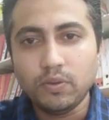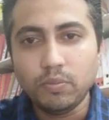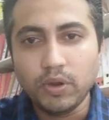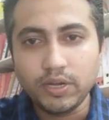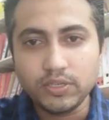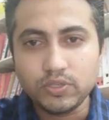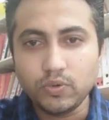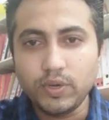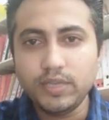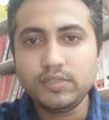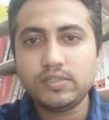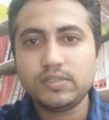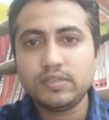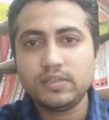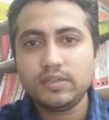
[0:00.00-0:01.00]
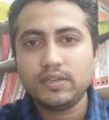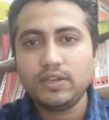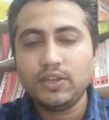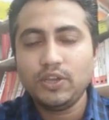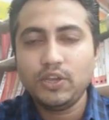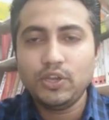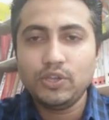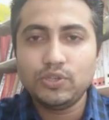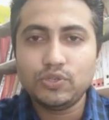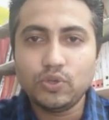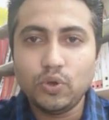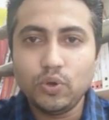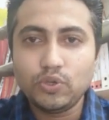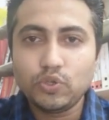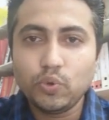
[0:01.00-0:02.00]
good morning students
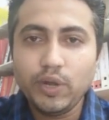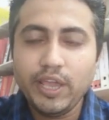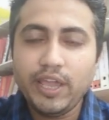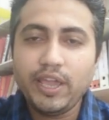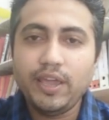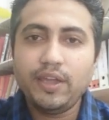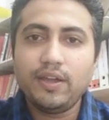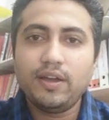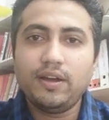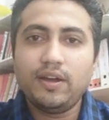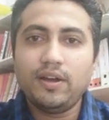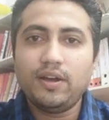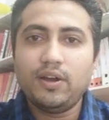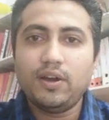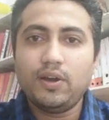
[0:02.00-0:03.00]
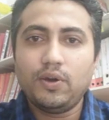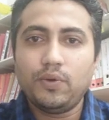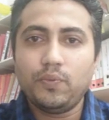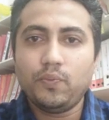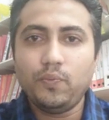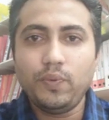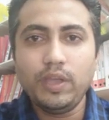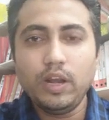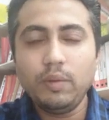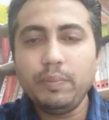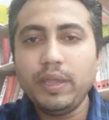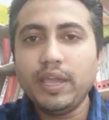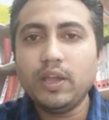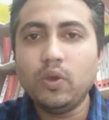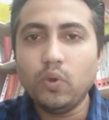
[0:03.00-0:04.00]
so today uh, we'll
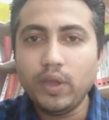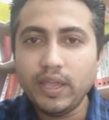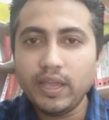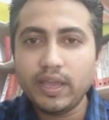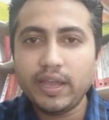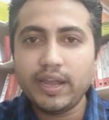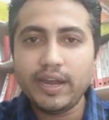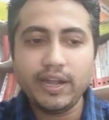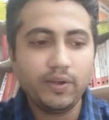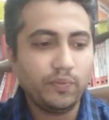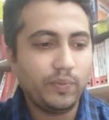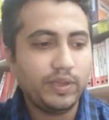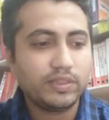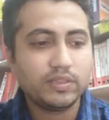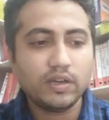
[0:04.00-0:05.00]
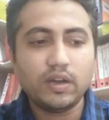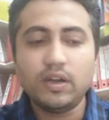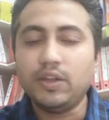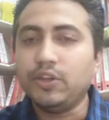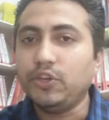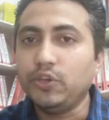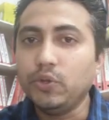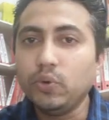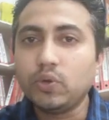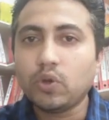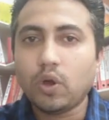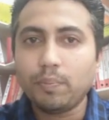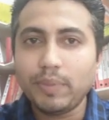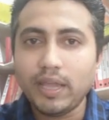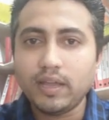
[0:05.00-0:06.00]
be going ahead with a new
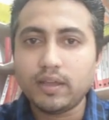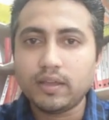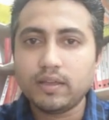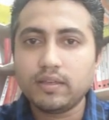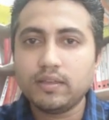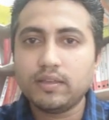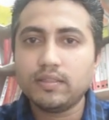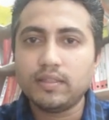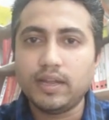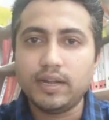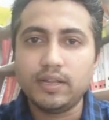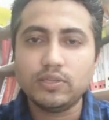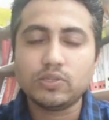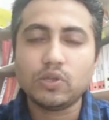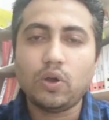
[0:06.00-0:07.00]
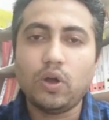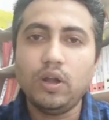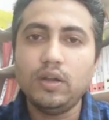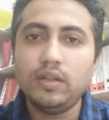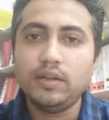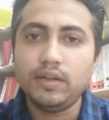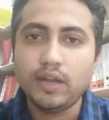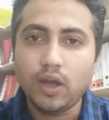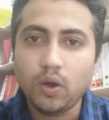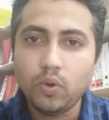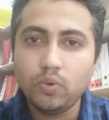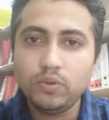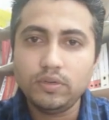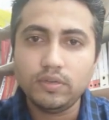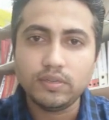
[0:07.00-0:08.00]
topic that is called
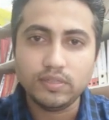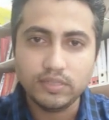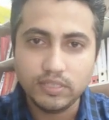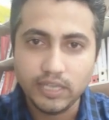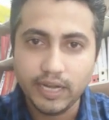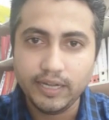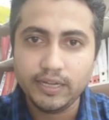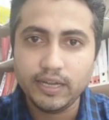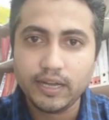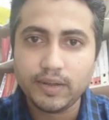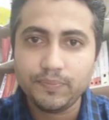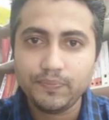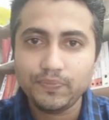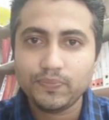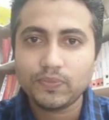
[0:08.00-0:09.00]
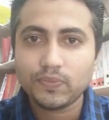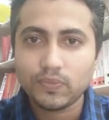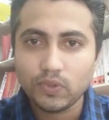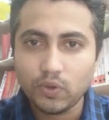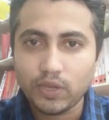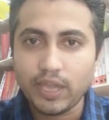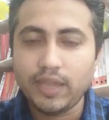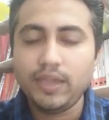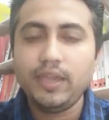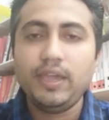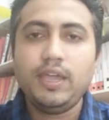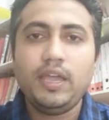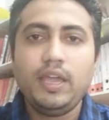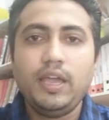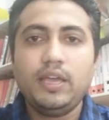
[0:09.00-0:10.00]
noun gender okay
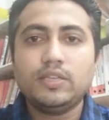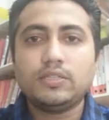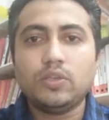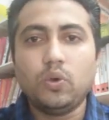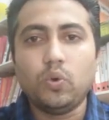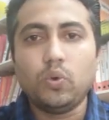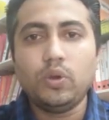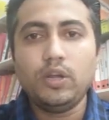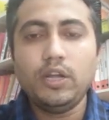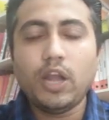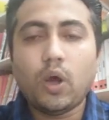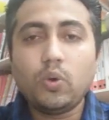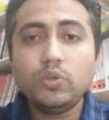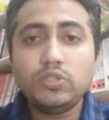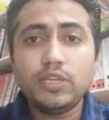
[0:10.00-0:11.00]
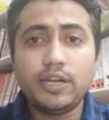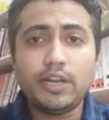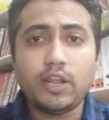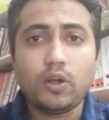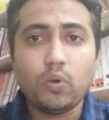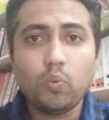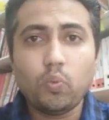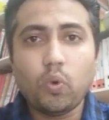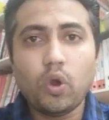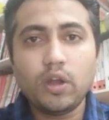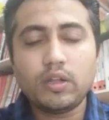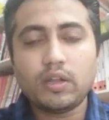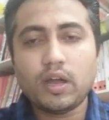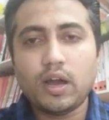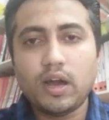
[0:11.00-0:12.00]
so noun gender
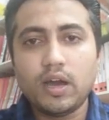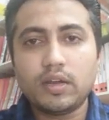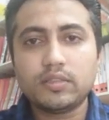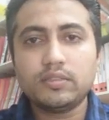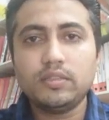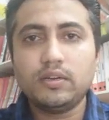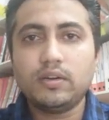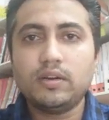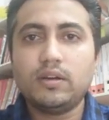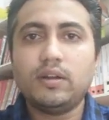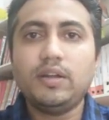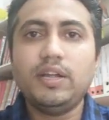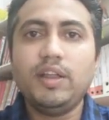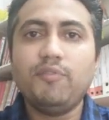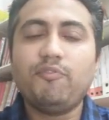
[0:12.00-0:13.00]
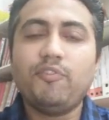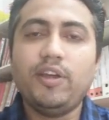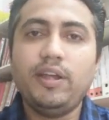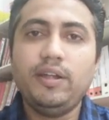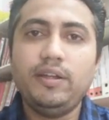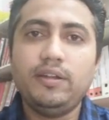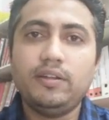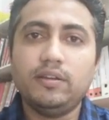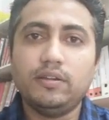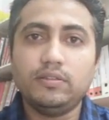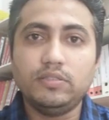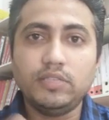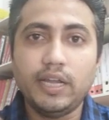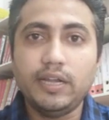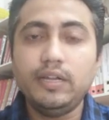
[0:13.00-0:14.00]
what are the different
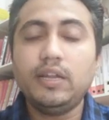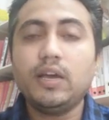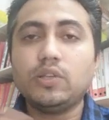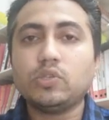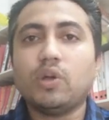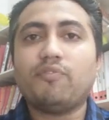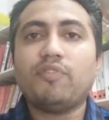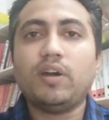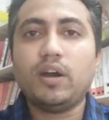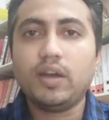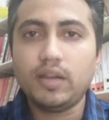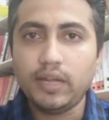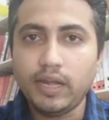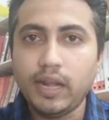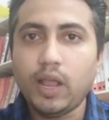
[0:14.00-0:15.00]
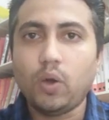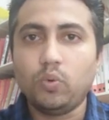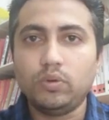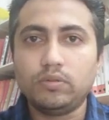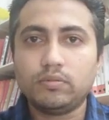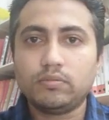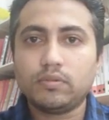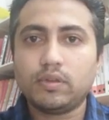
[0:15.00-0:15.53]
genders of a noun